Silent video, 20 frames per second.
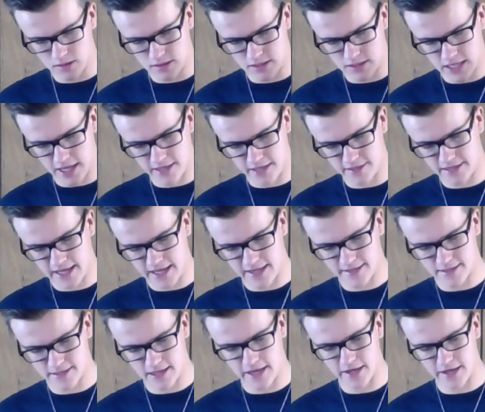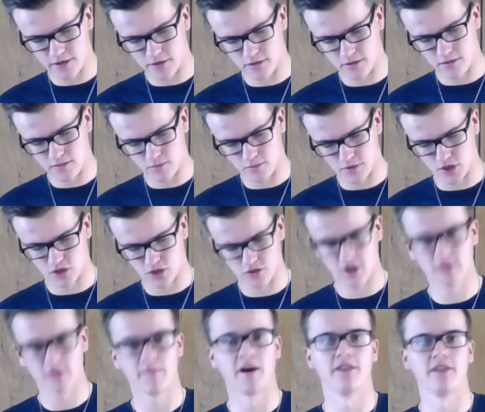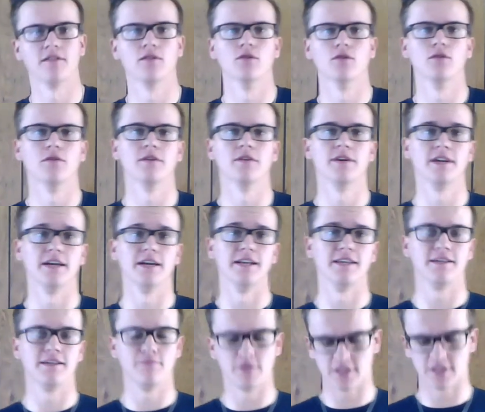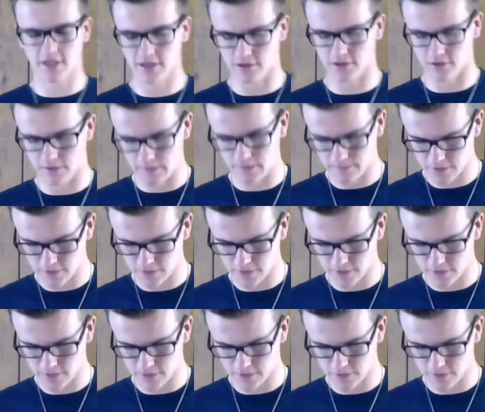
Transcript: 10 days later was struck by the Lord and he was killed.